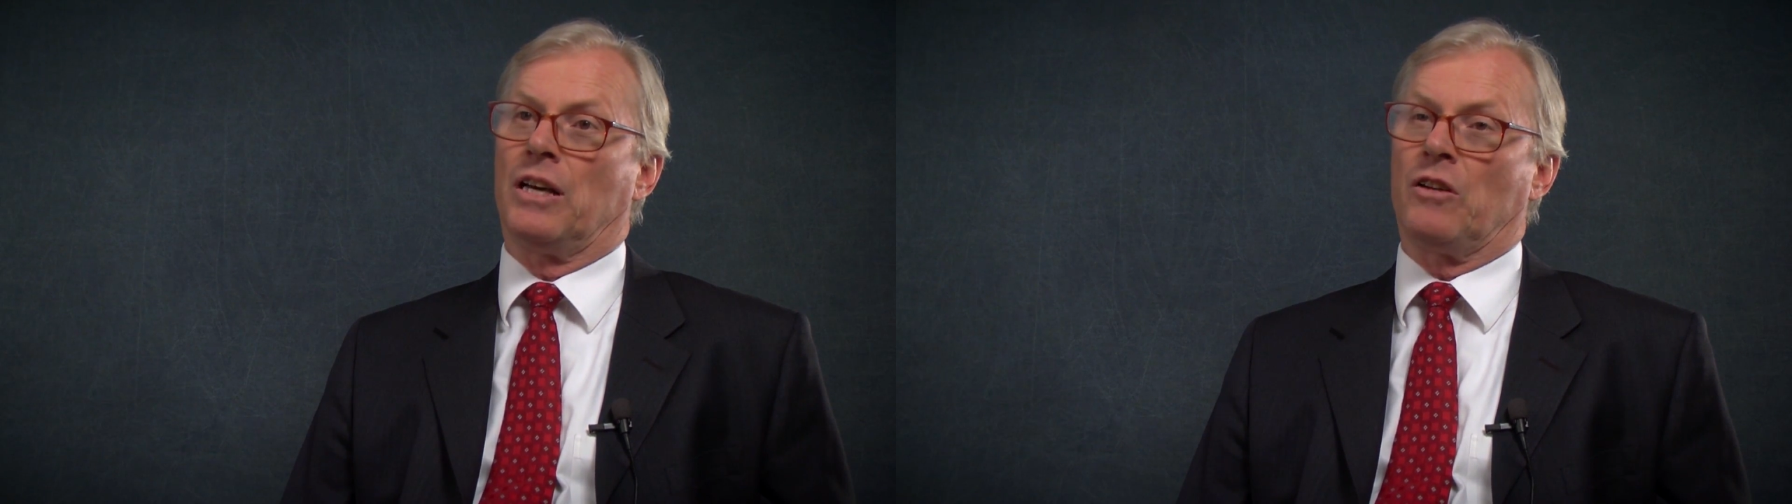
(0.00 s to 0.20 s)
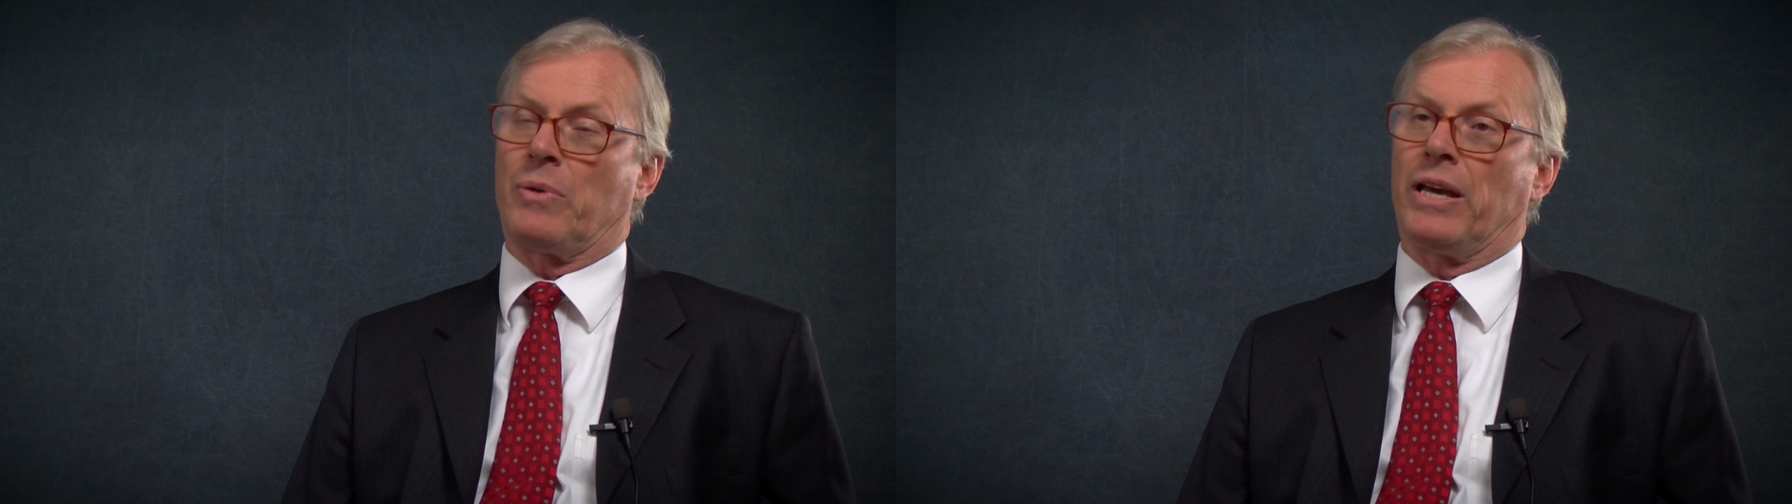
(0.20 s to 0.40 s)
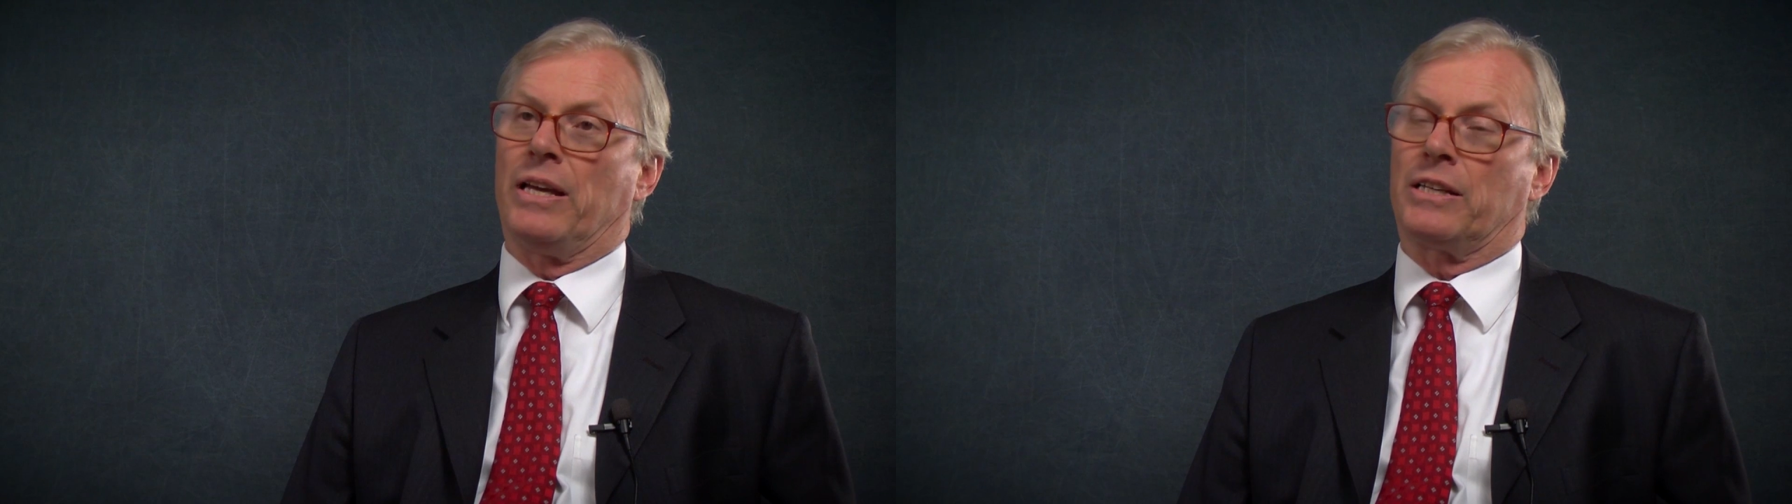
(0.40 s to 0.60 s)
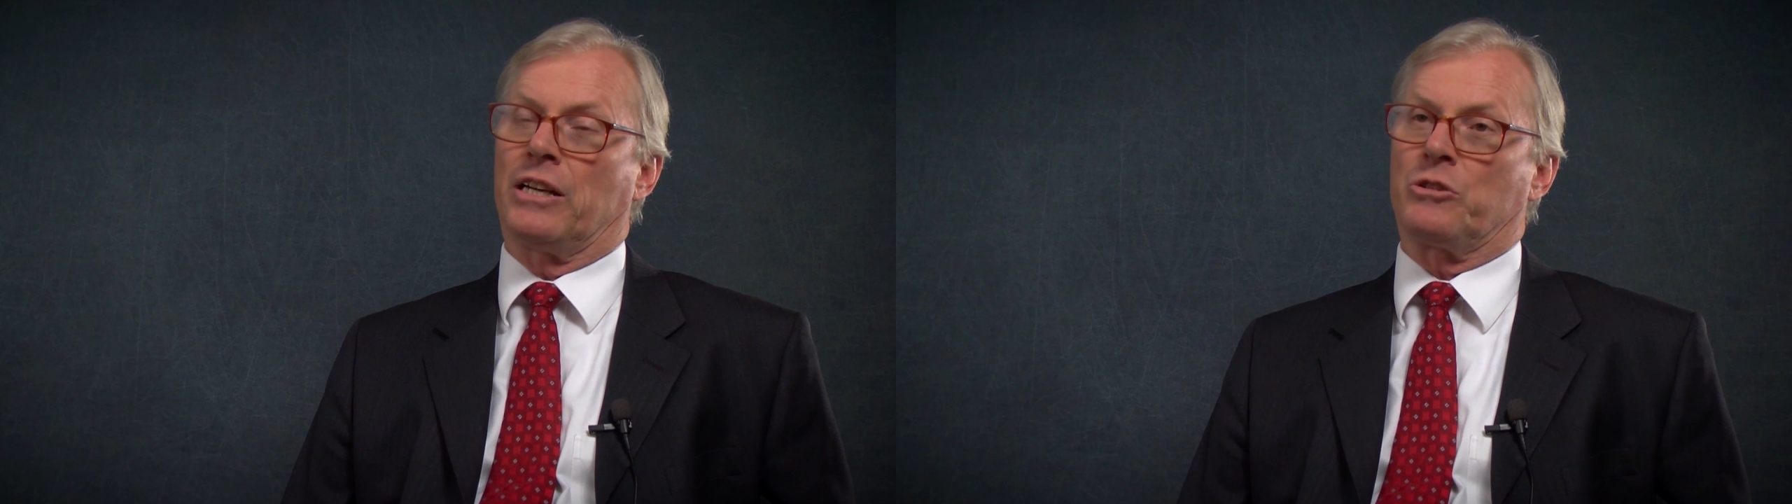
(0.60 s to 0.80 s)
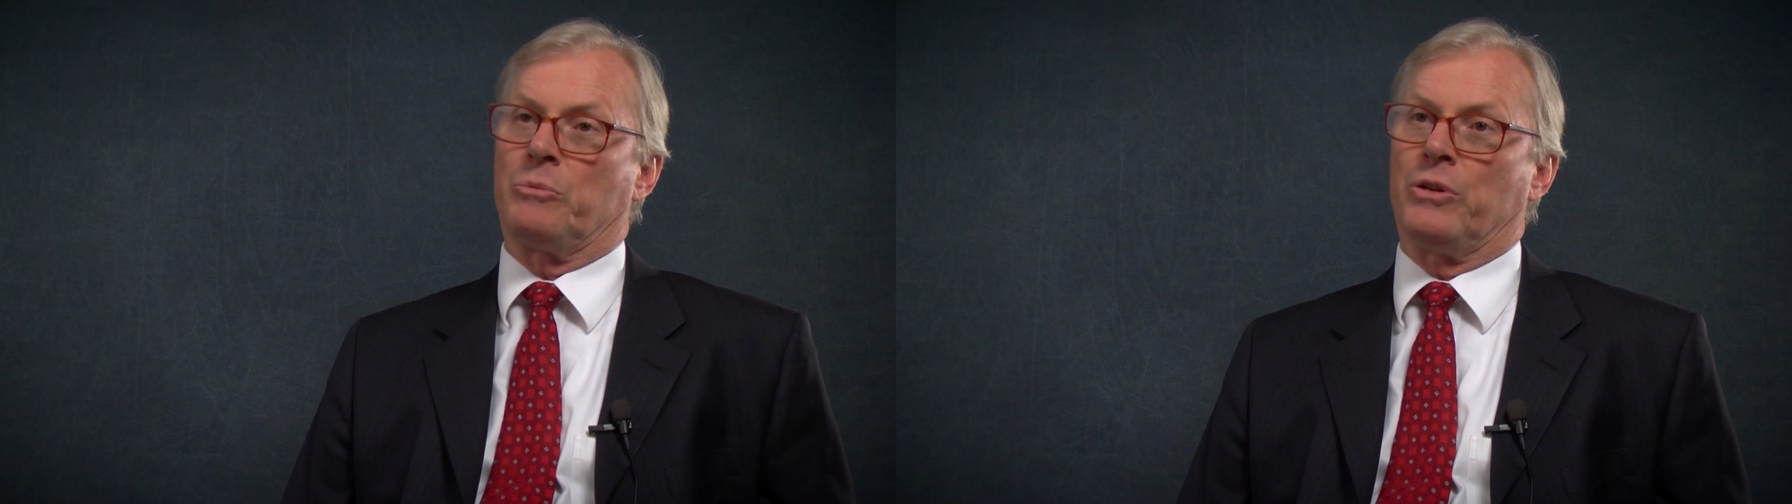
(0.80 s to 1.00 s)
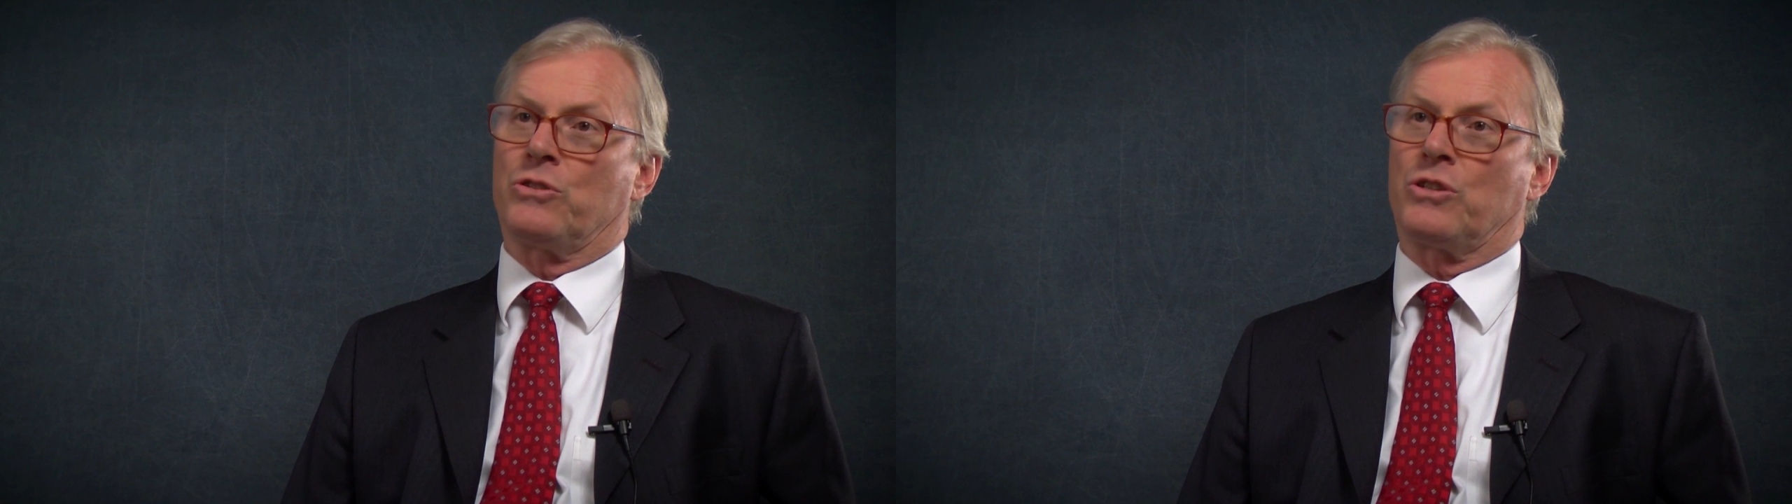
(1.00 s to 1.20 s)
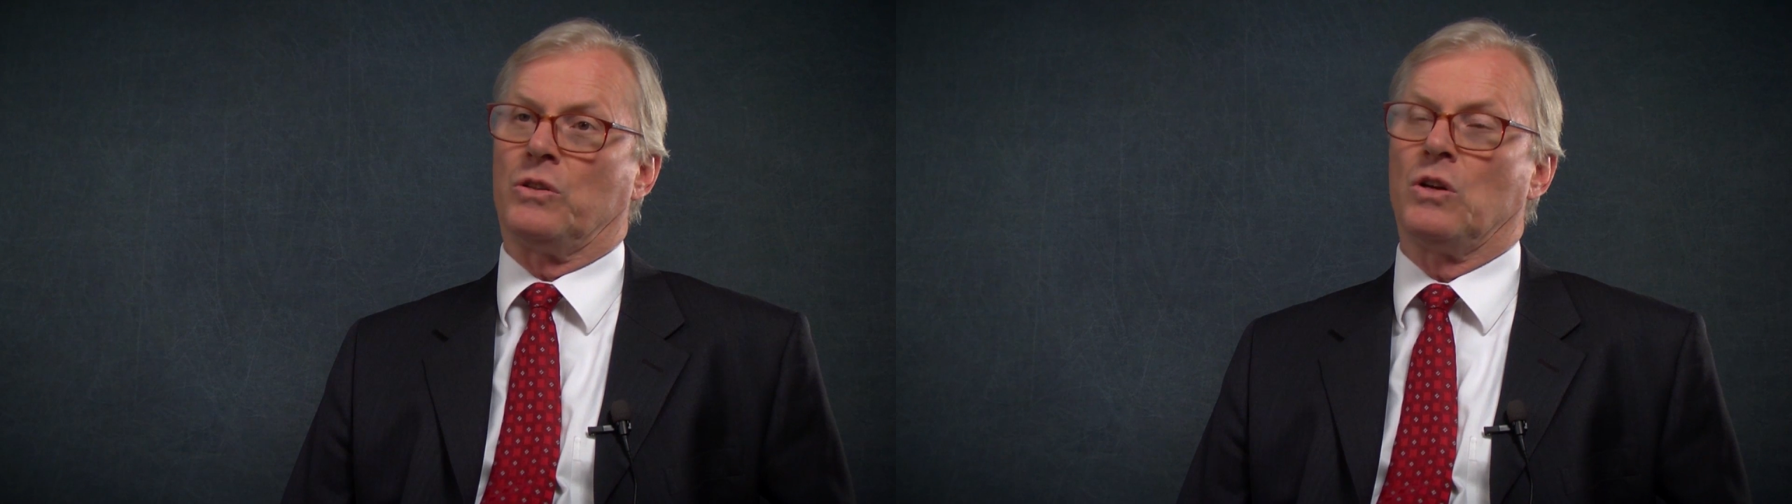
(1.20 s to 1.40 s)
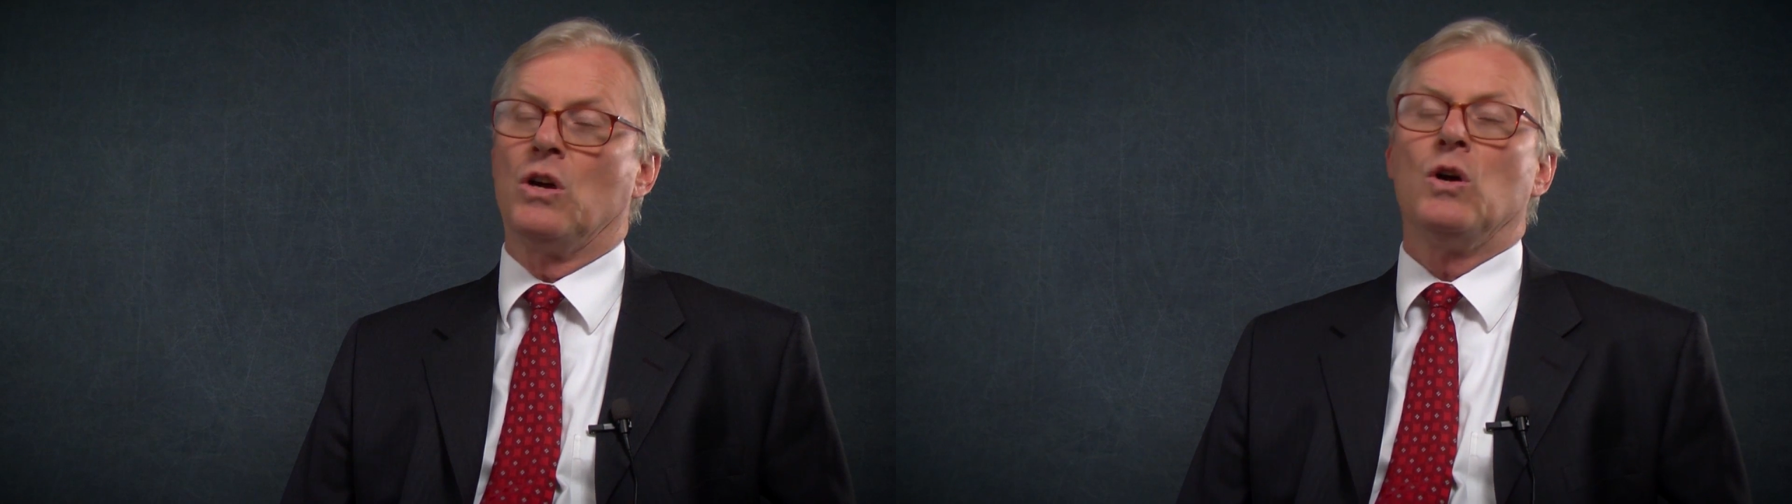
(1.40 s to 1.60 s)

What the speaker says: of pay contribution.